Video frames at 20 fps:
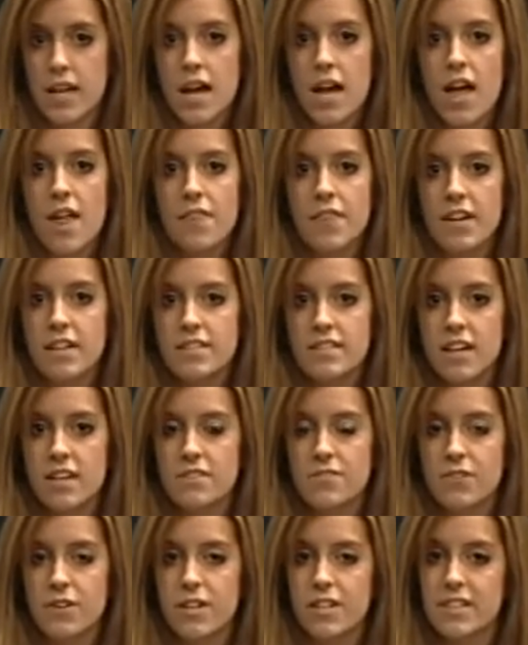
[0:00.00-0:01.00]
than it does
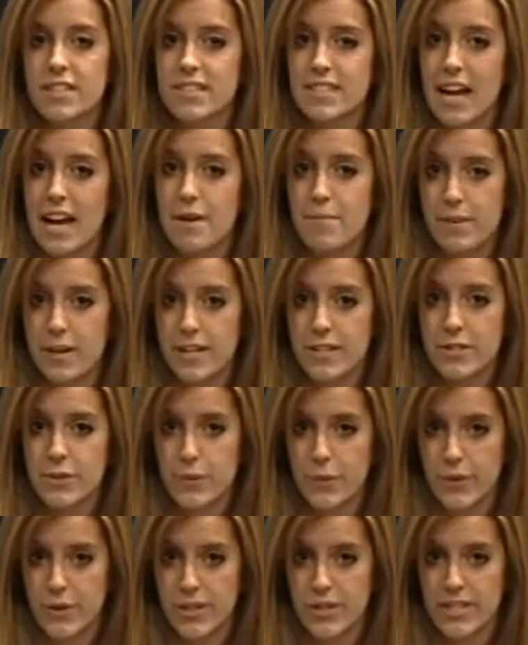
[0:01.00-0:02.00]
for a site-based
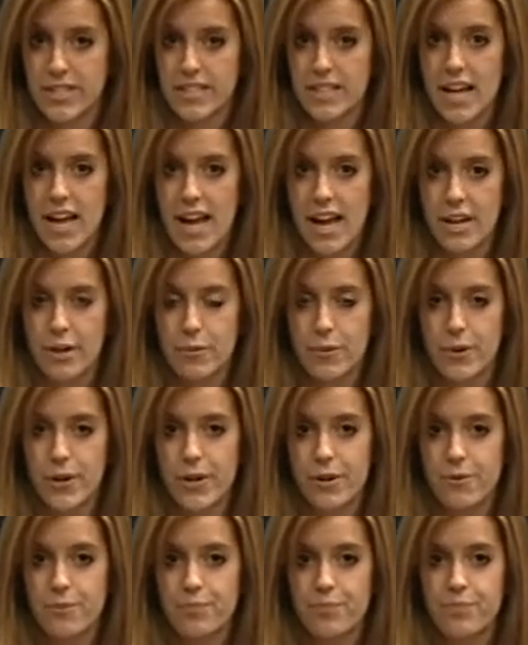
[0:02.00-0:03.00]
course," end
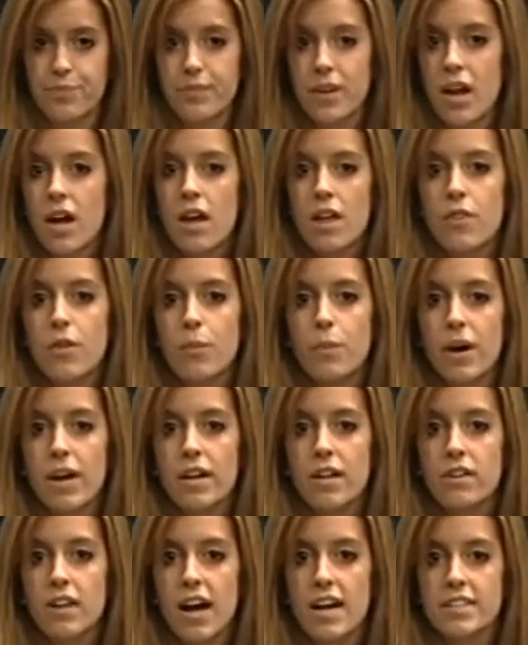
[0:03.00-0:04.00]
quote. The way
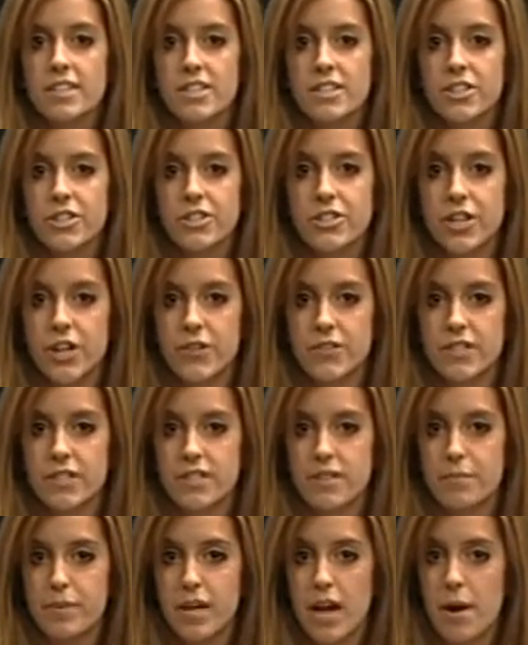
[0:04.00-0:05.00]
classes are chosen
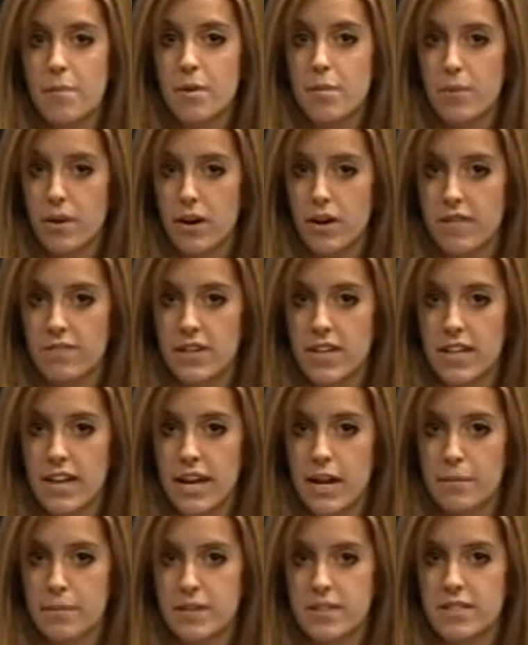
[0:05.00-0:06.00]
to become a part of
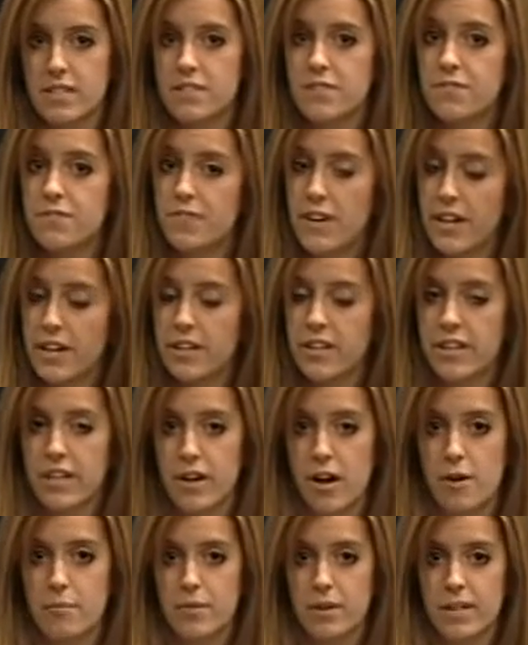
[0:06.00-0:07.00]
eCampus is fairly
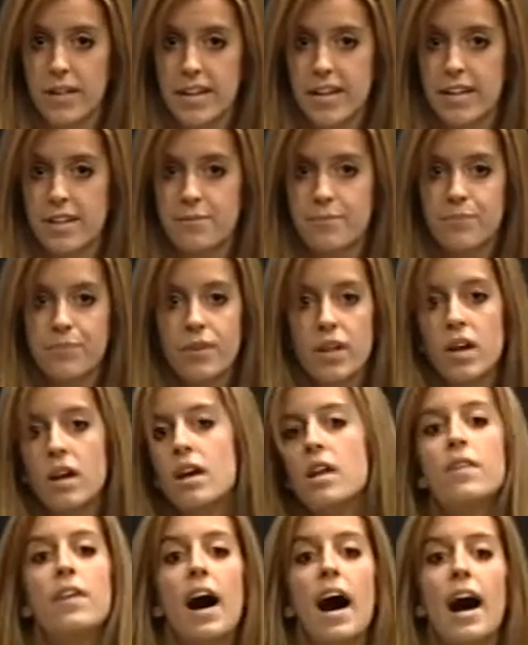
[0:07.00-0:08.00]
complicated.
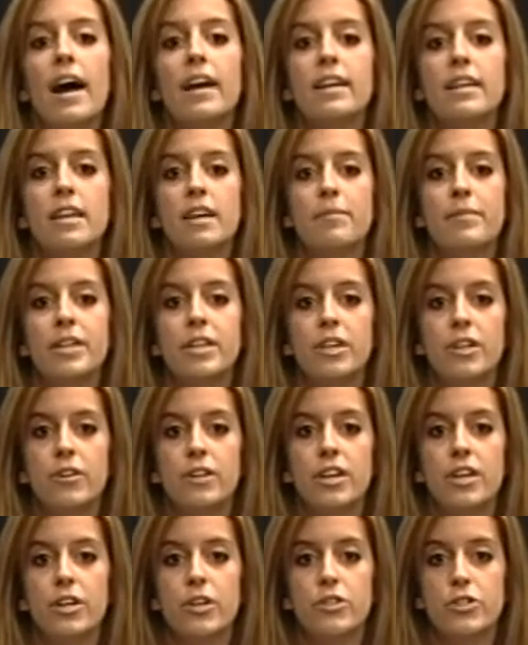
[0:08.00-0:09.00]
The academic
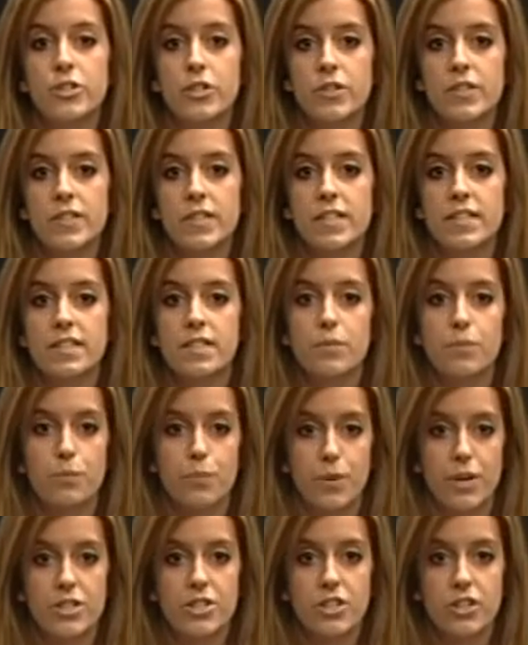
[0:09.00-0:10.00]
unit chooses
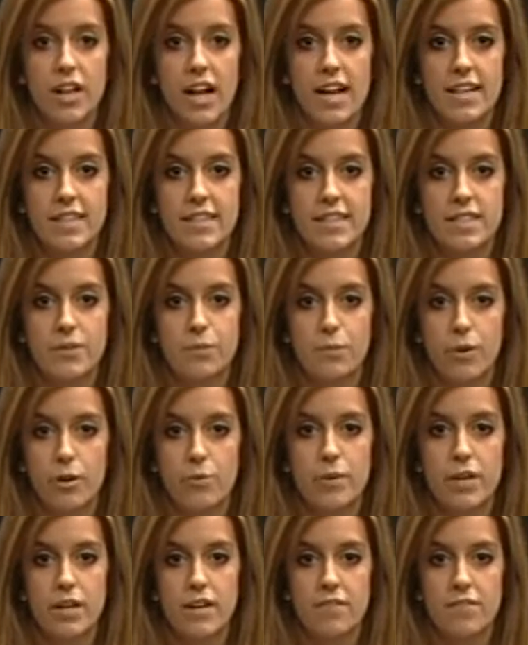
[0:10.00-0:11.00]
which classes will
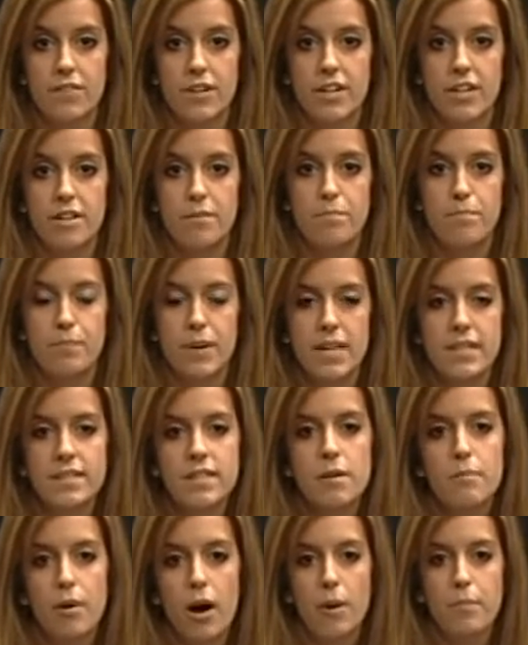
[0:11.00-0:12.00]
be converted based
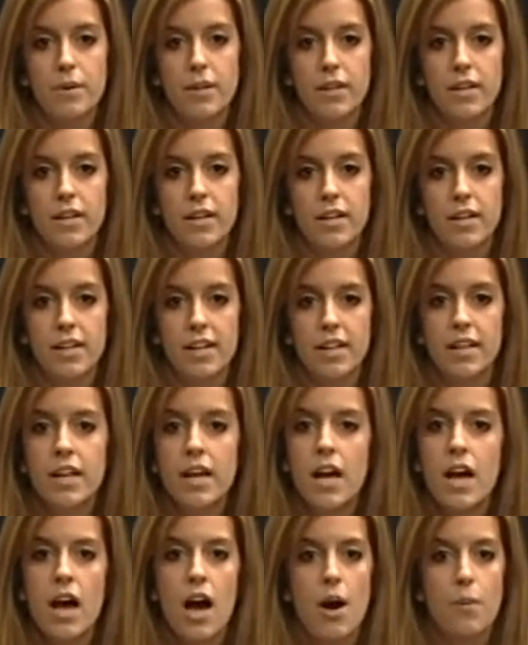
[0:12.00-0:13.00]
on popularity
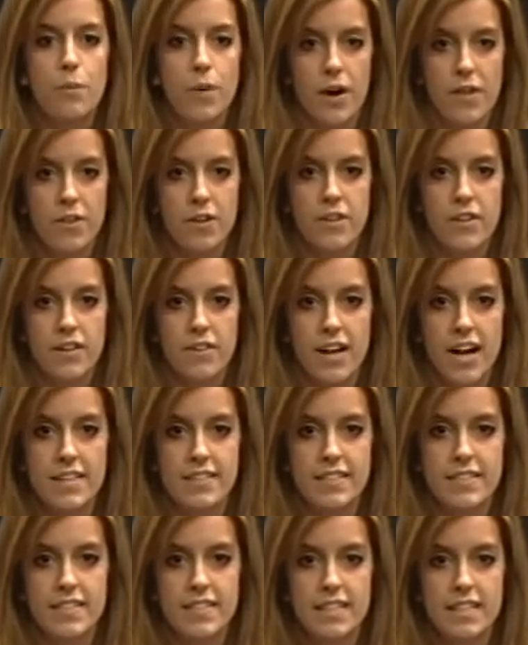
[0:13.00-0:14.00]
and whether the
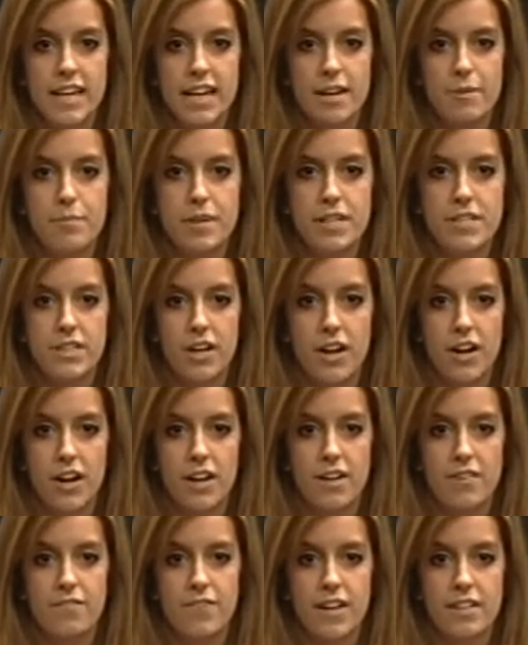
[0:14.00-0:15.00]
classes can be taught
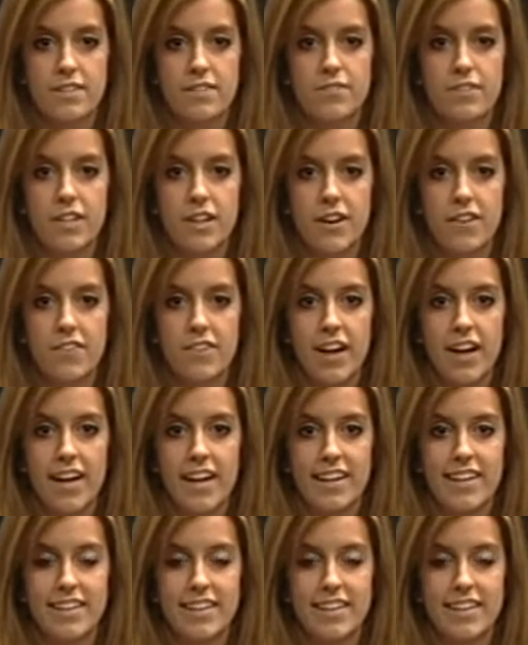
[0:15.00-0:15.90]
effectively online.